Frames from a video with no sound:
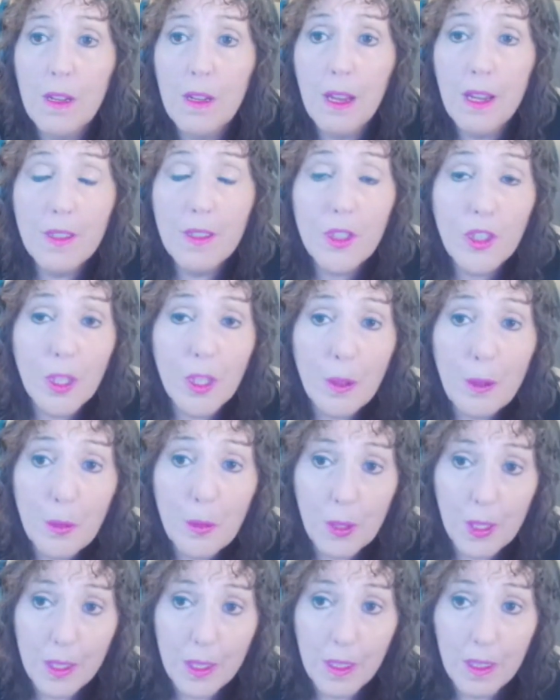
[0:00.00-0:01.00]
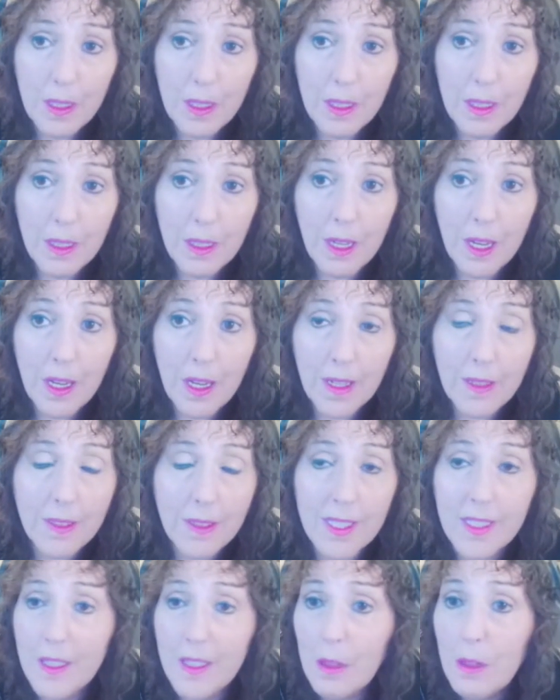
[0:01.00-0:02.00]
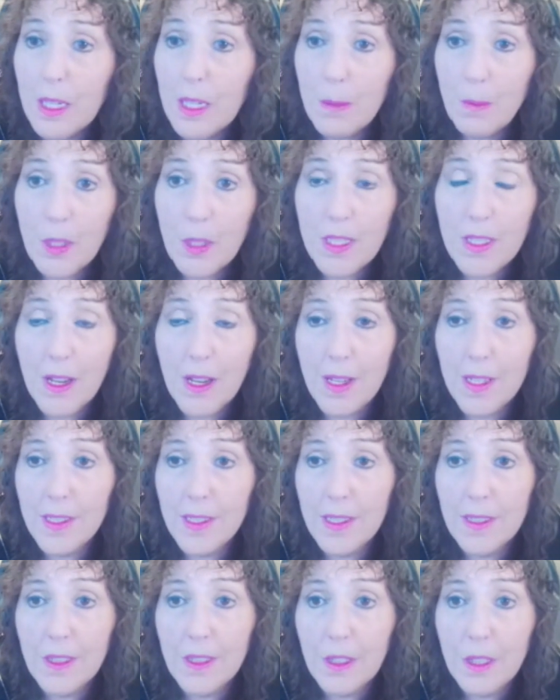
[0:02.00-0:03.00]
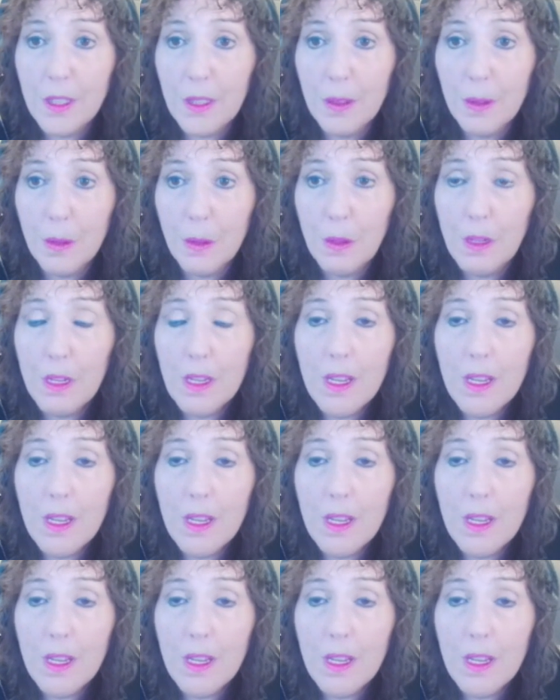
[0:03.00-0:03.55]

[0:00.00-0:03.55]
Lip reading: as children and still hypnotized into